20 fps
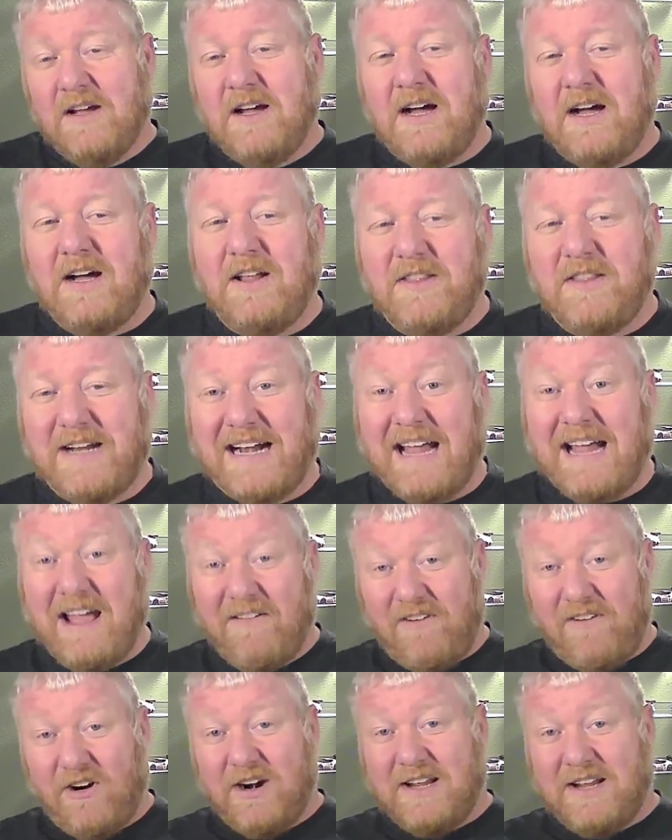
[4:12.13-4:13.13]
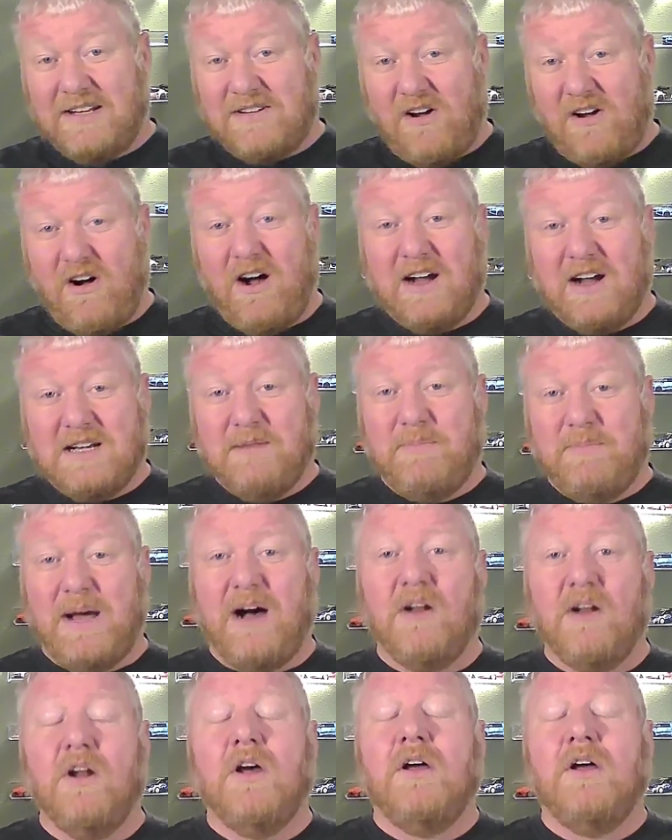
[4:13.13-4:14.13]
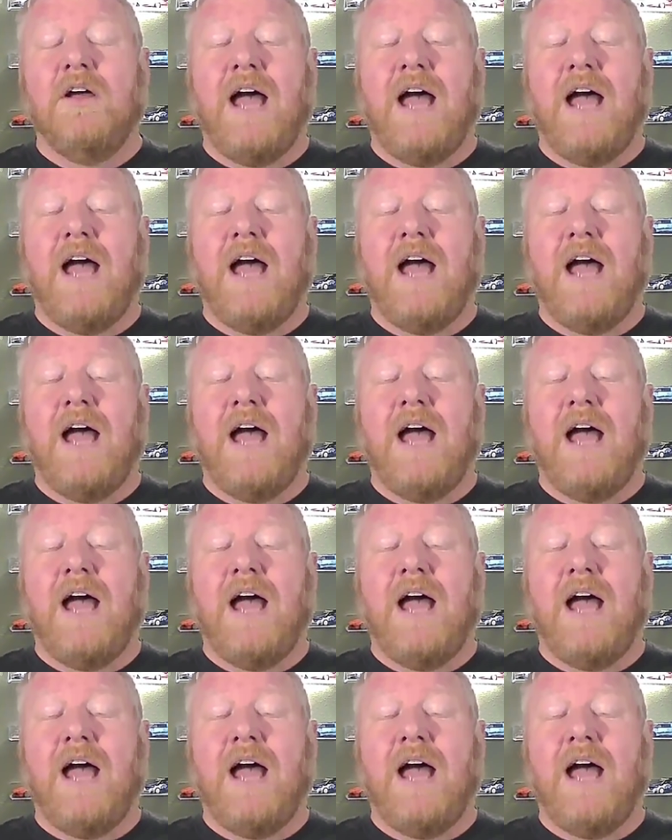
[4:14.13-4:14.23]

uh, that I have already talked about